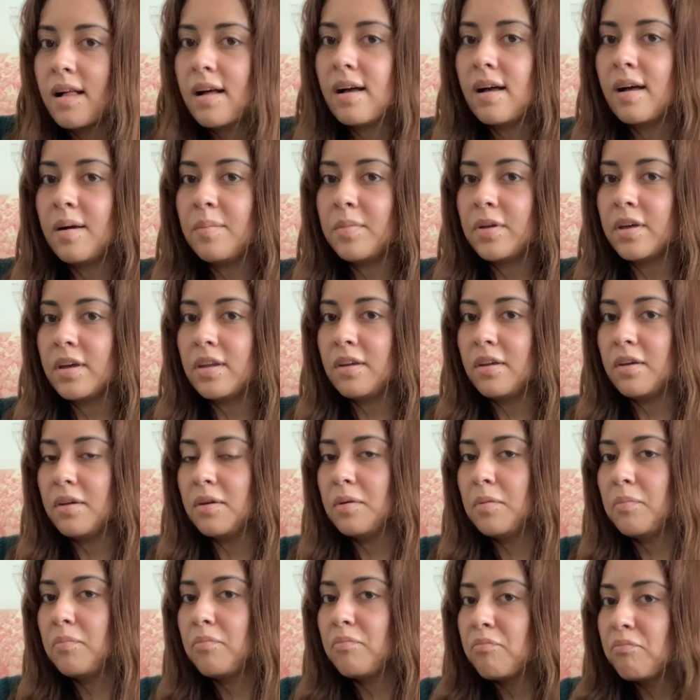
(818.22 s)
I'm
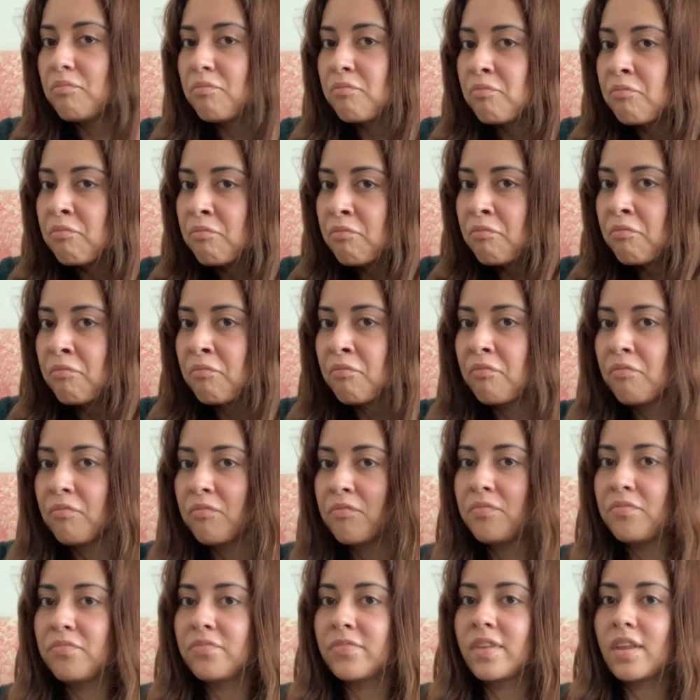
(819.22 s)
gonna
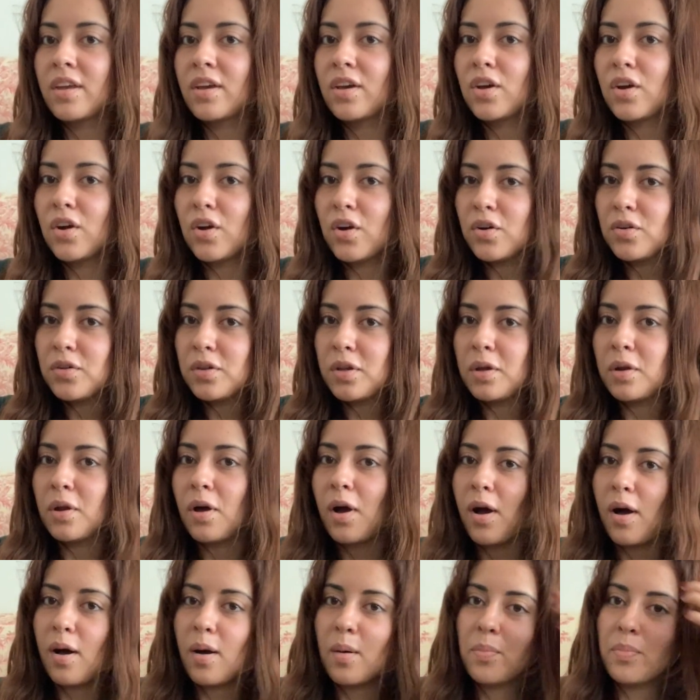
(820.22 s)
curl it
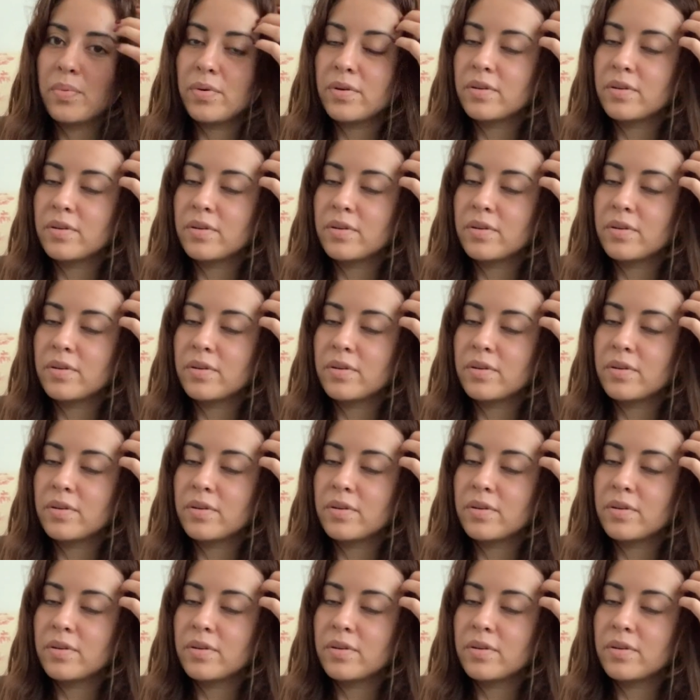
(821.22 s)
up